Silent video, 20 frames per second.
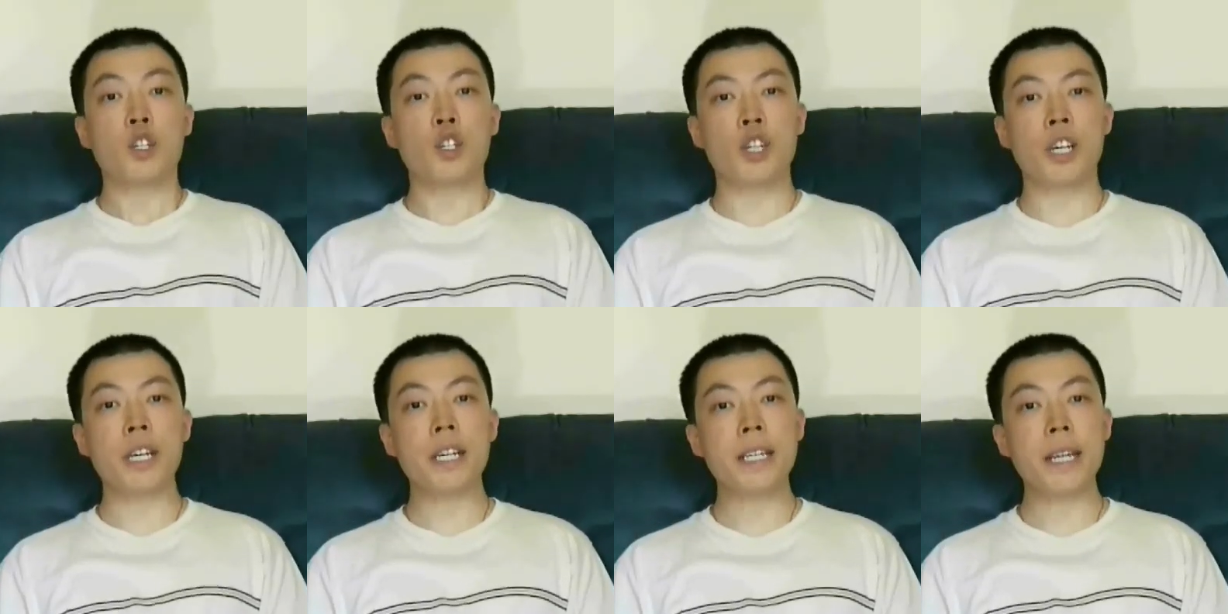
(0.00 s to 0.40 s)

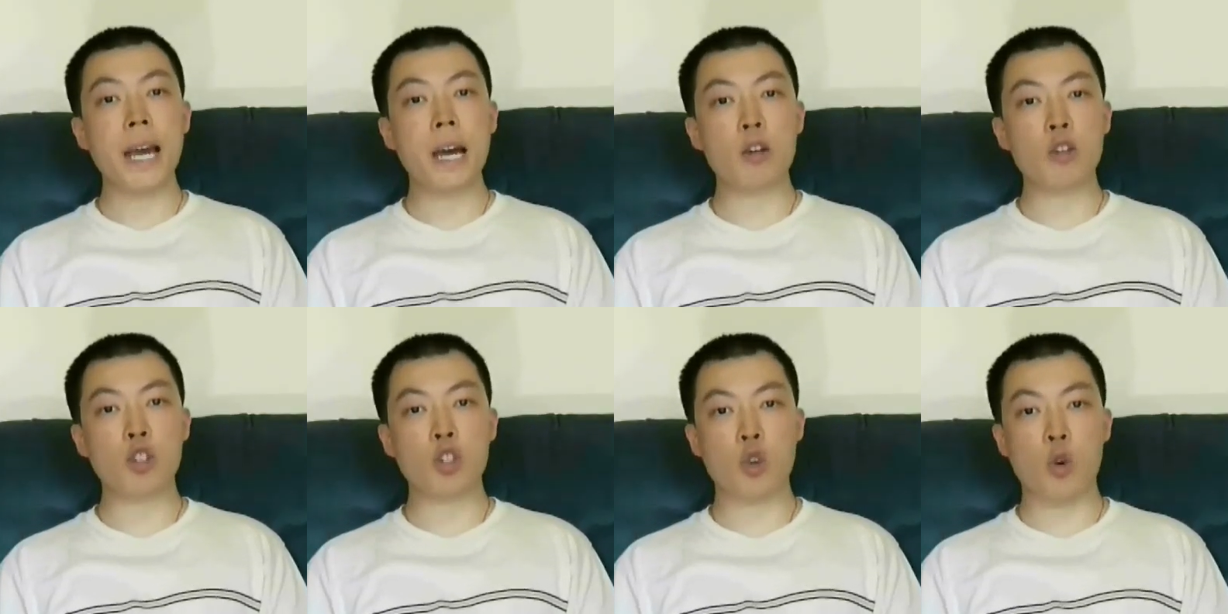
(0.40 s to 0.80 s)

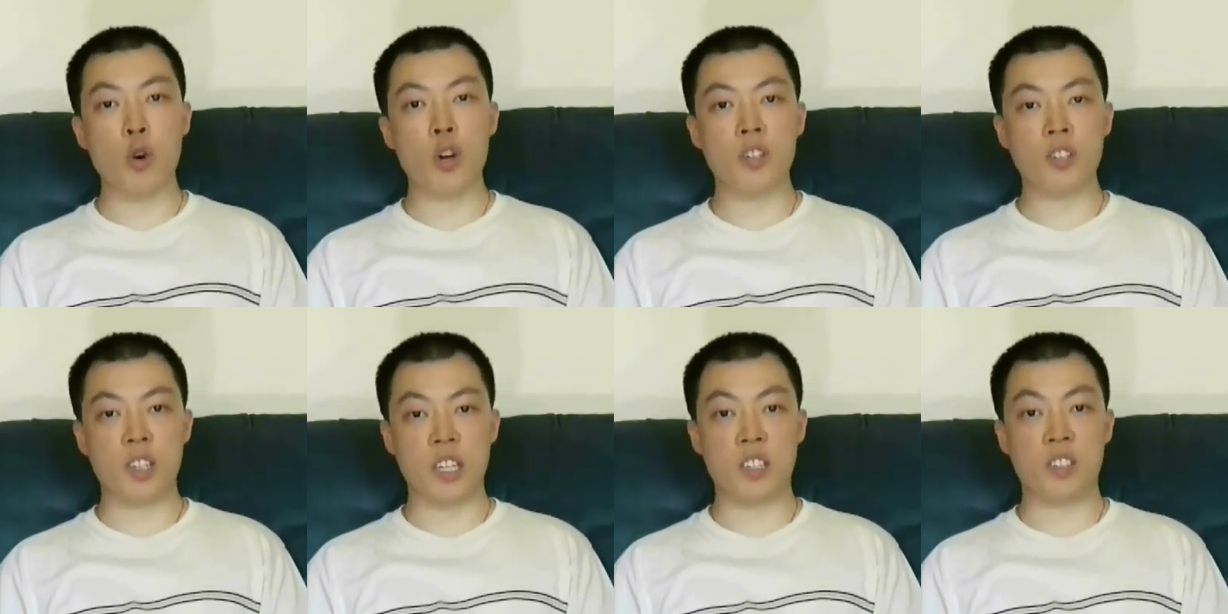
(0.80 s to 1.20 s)

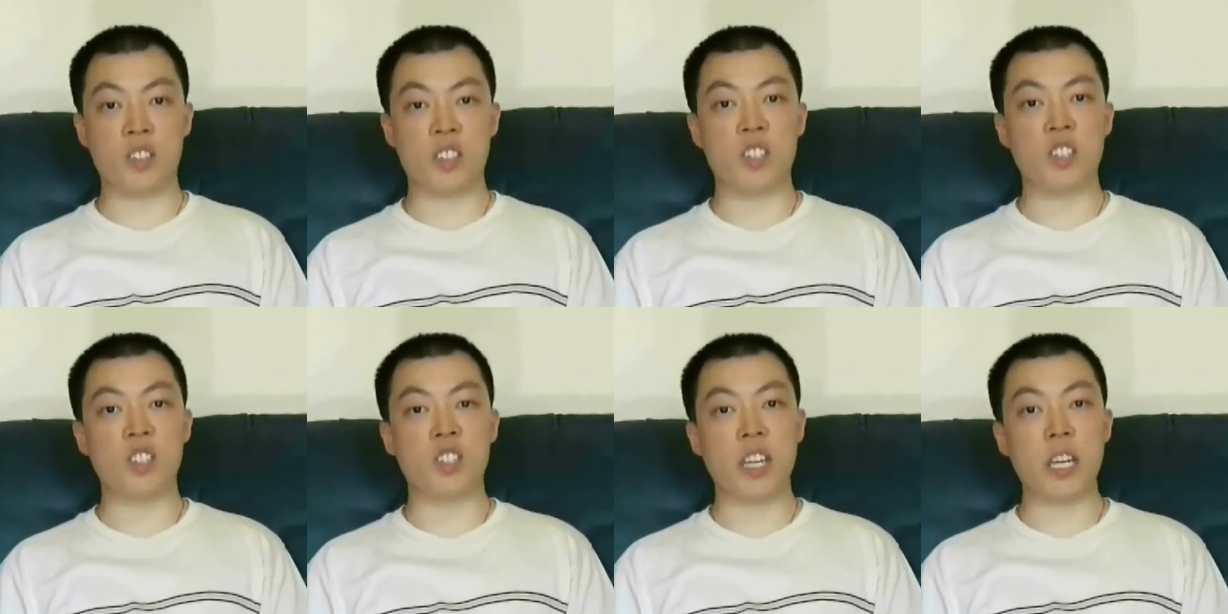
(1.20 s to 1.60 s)
Tsintaosaurus
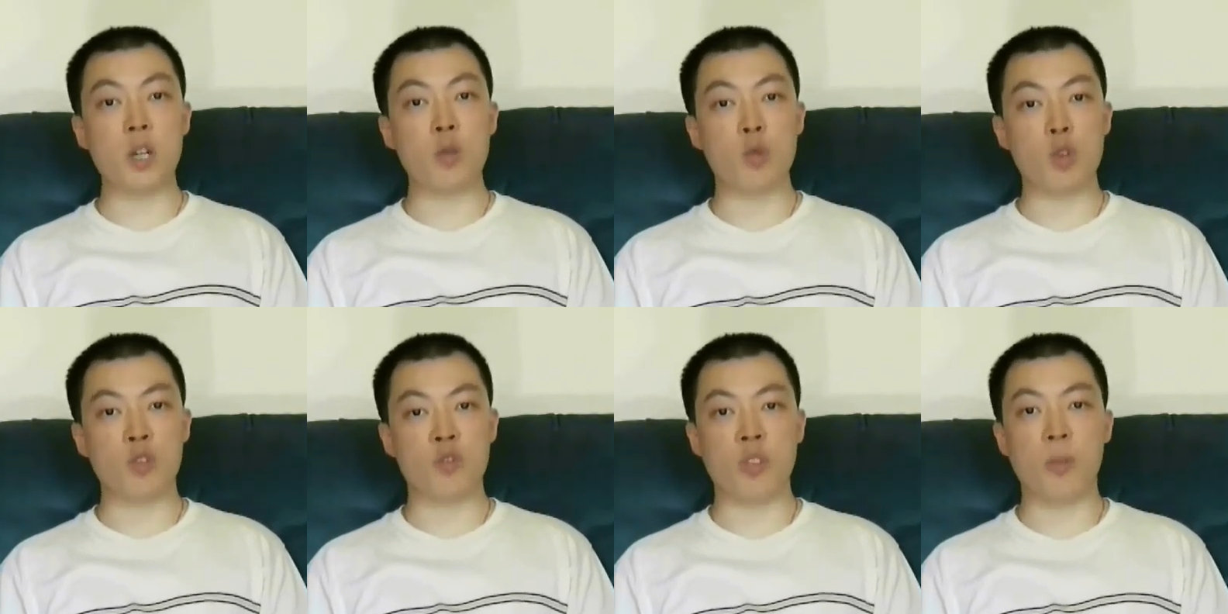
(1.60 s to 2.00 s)
is
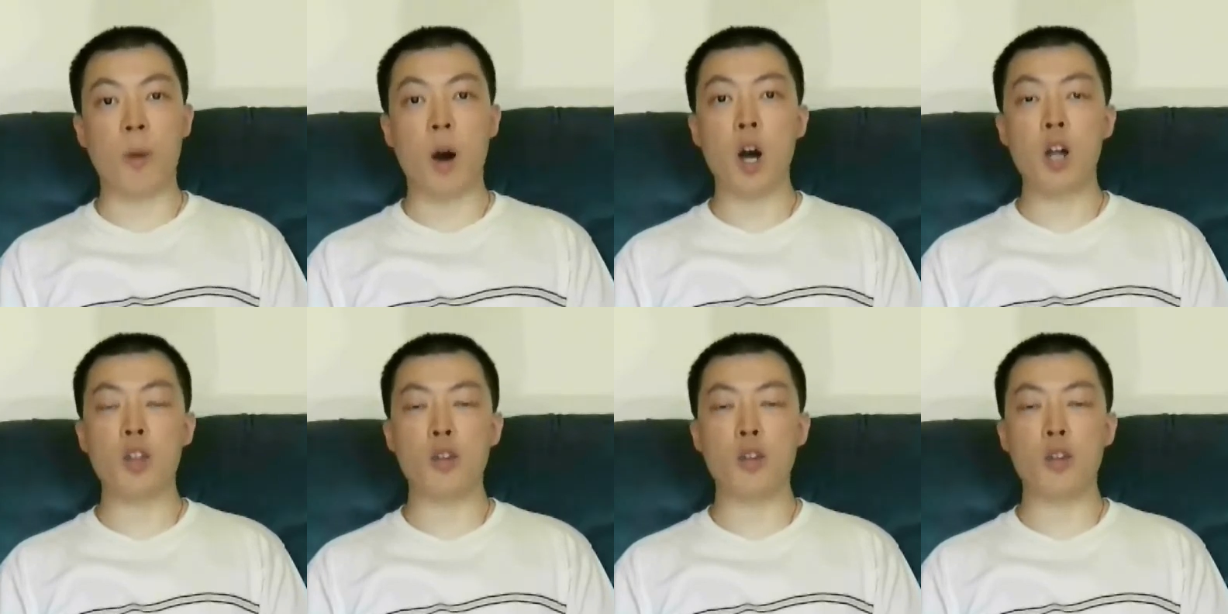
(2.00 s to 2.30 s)
distinguished from